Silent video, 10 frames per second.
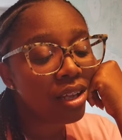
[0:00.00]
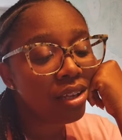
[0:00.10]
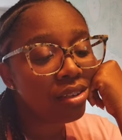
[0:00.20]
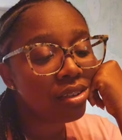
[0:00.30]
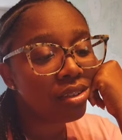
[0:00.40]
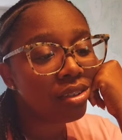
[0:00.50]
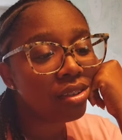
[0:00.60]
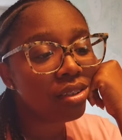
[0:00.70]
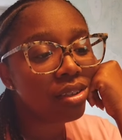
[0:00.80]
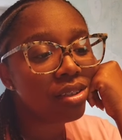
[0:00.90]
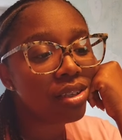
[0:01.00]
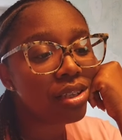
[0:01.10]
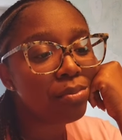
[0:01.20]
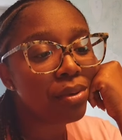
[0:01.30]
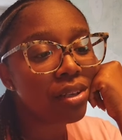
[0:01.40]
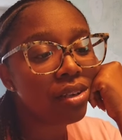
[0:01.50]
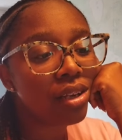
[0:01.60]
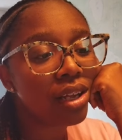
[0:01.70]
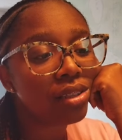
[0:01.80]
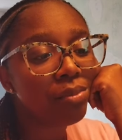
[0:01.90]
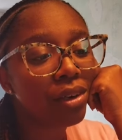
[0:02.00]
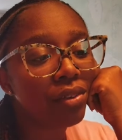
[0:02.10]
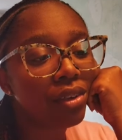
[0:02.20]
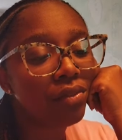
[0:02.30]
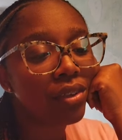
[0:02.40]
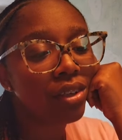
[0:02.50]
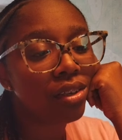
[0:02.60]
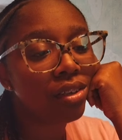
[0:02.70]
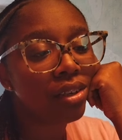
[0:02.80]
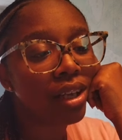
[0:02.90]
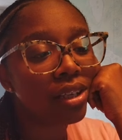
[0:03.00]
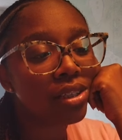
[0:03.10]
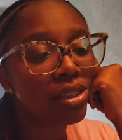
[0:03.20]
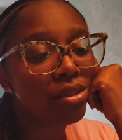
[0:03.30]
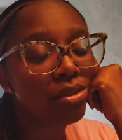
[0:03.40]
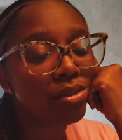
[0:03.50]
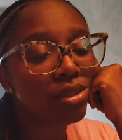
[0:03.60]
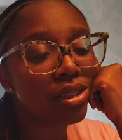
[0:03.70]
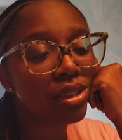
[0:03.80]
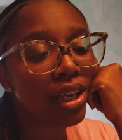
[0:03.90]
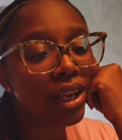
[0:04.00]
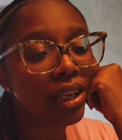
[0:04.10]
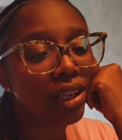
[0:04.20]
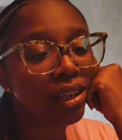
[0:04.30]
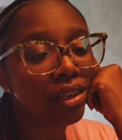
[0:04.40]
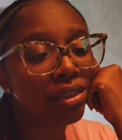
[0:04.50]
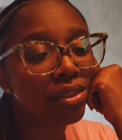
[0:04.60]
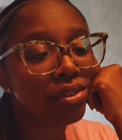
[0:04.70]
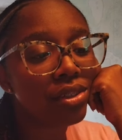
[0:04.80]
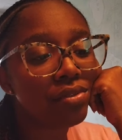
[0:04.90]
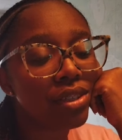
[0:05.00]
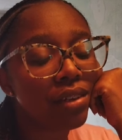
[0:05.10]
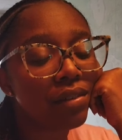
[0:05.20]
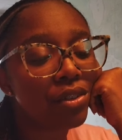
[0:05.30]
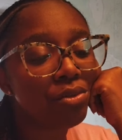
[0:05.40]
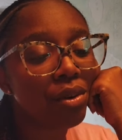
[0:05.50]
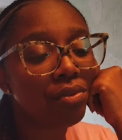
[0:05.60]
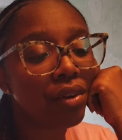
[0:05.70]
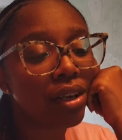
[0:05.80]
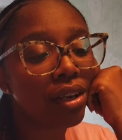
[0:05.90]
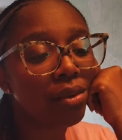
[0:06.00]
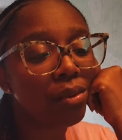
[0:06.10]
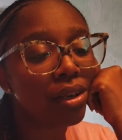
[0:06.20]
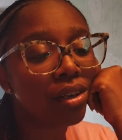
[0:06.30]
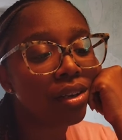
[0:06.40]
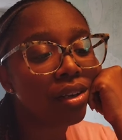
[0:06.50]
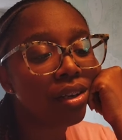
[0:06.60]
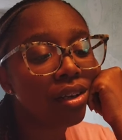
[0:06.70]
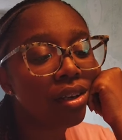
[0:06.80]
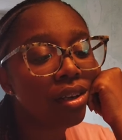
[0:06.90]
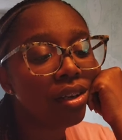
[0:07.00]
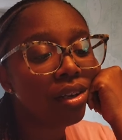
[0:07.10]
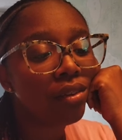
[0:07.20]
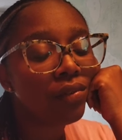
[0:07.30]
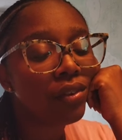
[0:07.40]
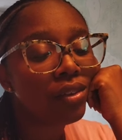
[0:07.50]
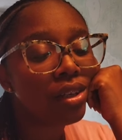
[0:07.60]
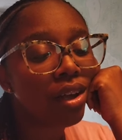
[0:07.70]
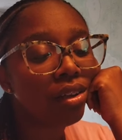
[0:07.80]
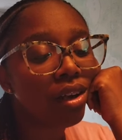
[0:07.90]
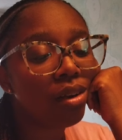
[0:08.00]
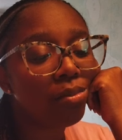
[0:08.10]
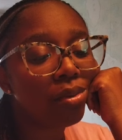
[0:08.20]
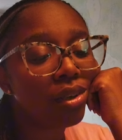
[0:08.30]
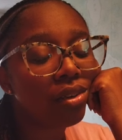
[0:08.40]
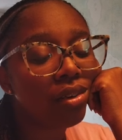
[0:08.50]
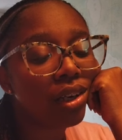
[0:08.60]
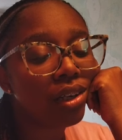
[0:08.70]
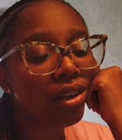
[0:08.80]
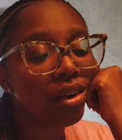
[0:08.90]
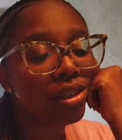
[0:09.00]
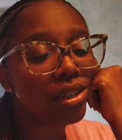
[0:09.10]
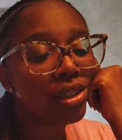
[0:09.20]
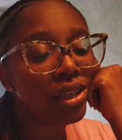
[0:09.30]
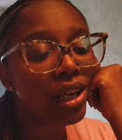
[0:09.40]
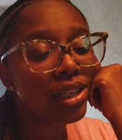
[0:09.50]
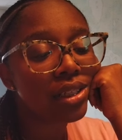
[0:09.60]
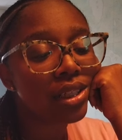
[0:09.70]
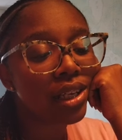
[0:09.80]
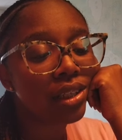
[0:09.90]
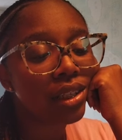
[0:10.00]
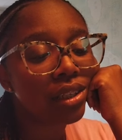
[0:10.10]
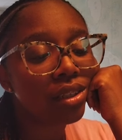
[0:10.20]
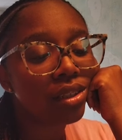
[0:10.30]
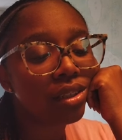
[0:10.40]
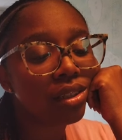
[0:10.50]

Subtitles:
Yeah. It says, book your next Margaritaville at Sea Cruise today and get exclusive savings you won't find anywhere. $50 onboard credit on today's sailing.